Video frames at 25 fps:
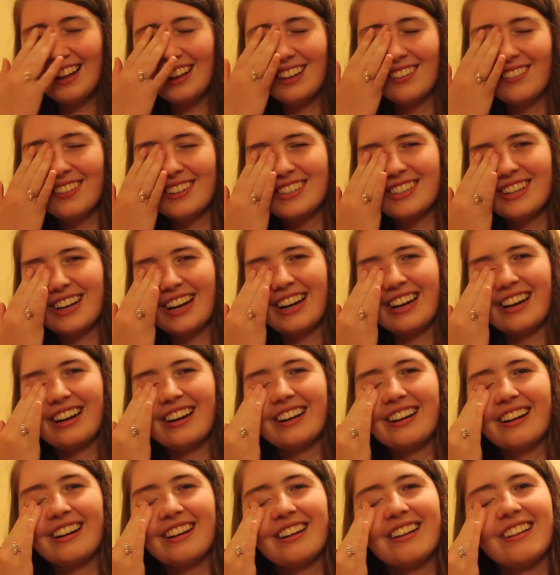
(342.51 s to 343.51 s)
then the
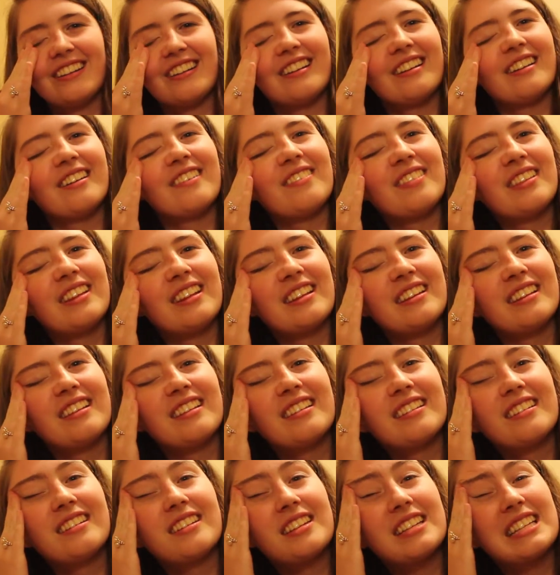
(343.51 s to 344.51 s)
portrayal of
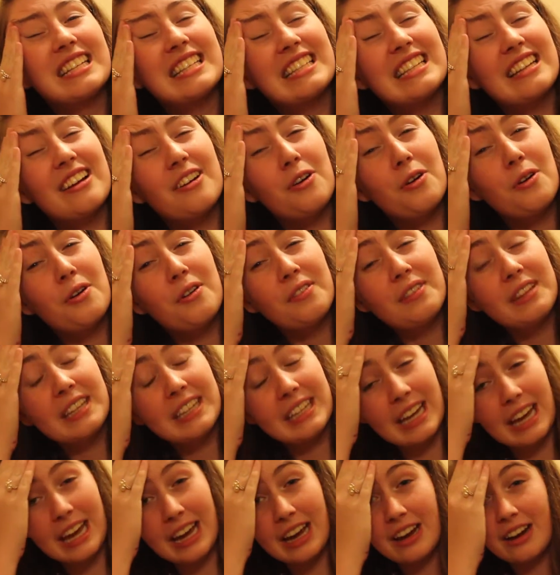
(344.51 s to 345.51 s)
the, just all the
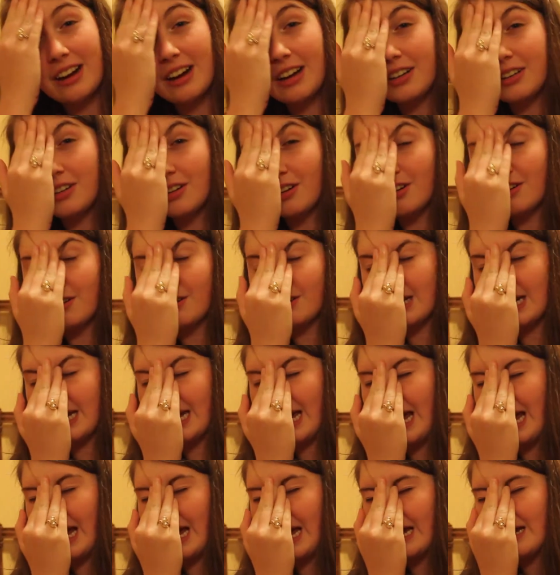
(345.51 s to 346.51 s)
characters, I
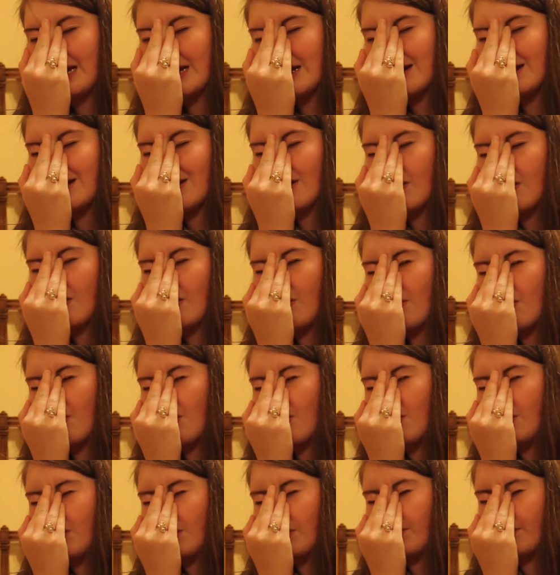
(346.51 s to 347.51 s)
hated
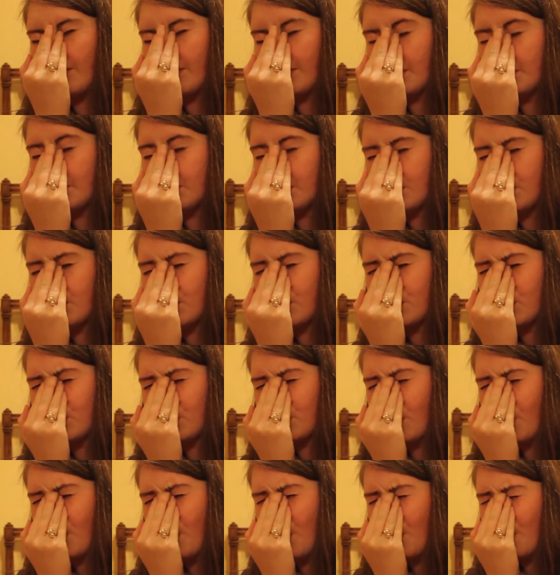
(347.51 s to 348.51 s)
all of them
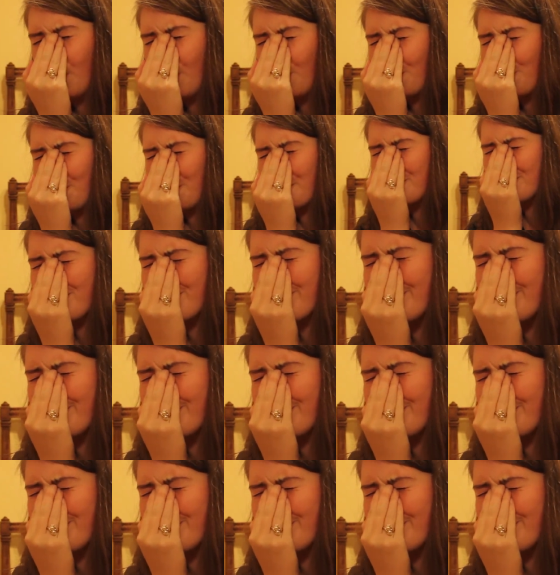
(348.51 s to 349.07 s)
so